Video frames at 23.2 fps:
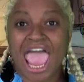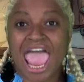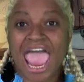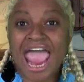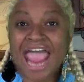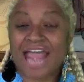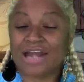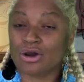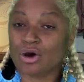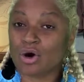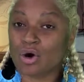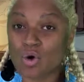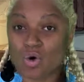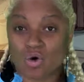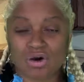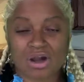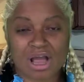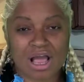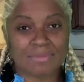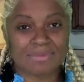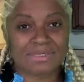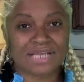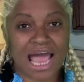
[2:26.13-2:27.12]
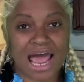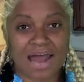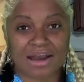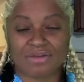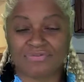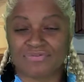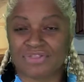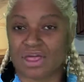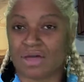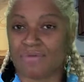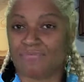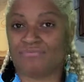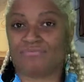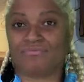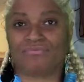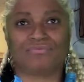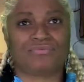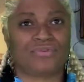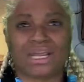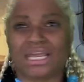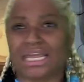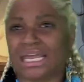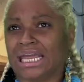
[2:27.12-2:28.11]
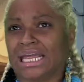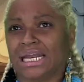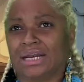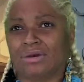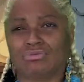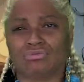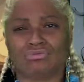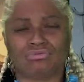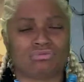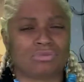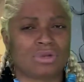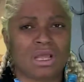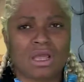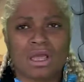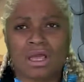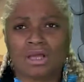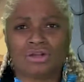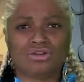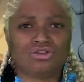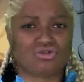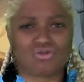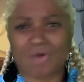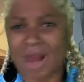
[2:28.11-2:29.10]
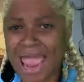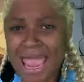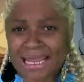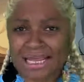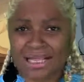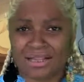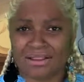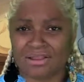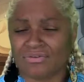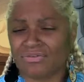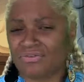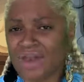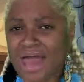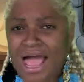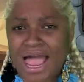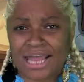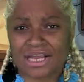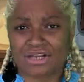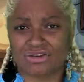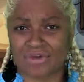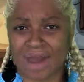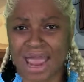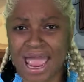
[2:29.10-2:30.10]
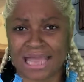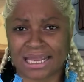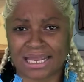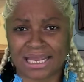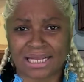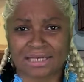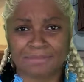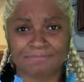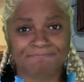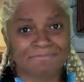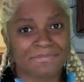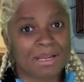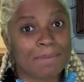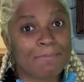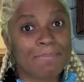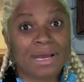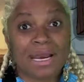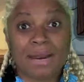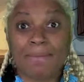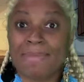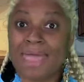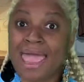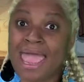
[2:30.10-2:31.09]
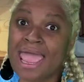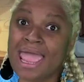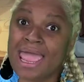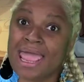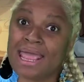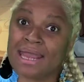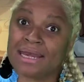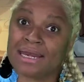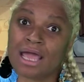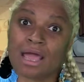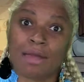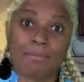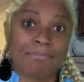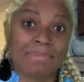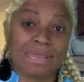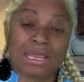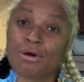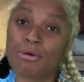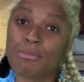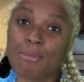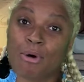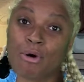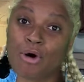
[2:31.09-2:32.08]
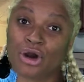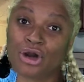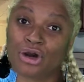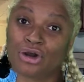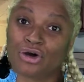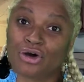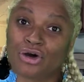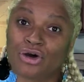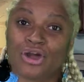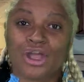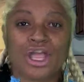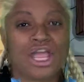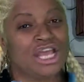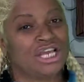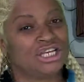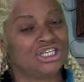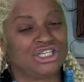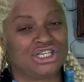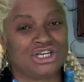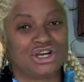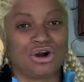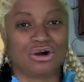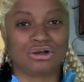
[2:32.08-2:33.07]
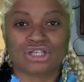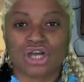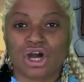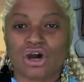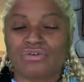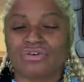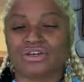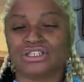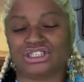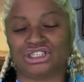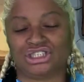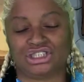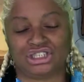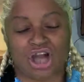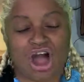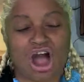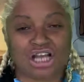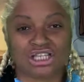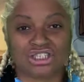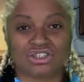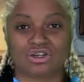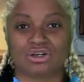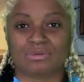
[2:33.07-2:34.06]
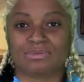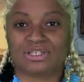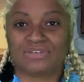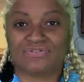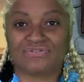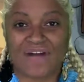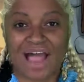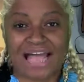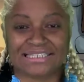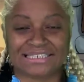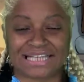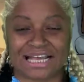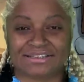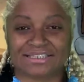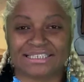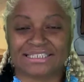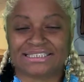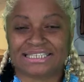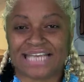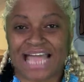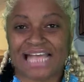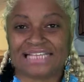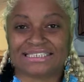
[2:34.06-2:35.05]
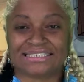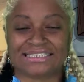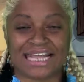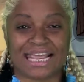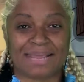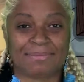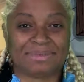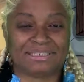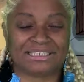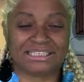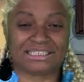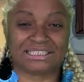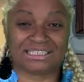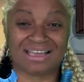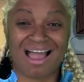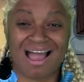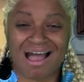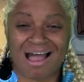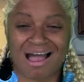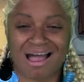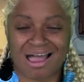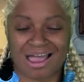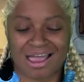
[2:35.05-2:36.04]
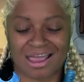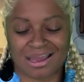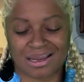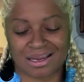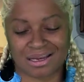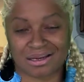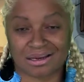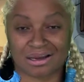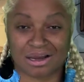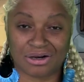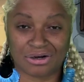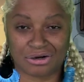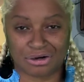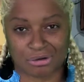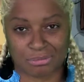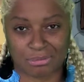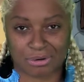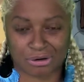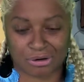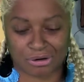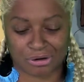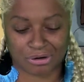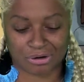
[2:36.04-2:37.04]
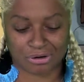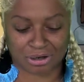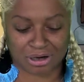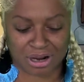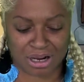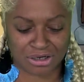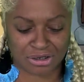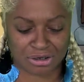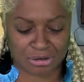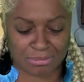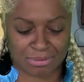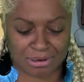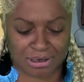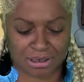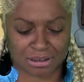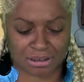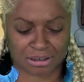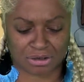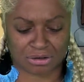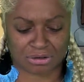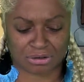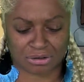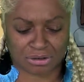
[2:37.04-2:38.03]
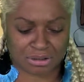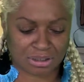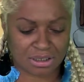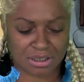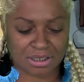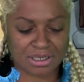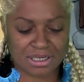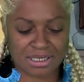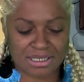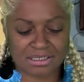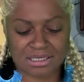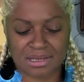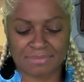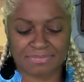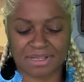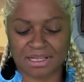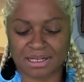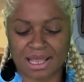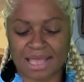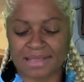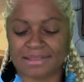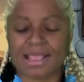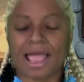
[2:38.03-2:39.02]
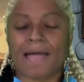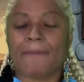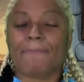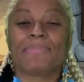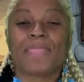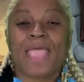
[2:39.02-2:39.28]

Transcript: And who comes out of the freaking dragon, the flying dragon? But a man, a mere mortal. She goes over, she talks to him, she finds out this guy's name is Sky Gunderberg or Gunderbug or something like that.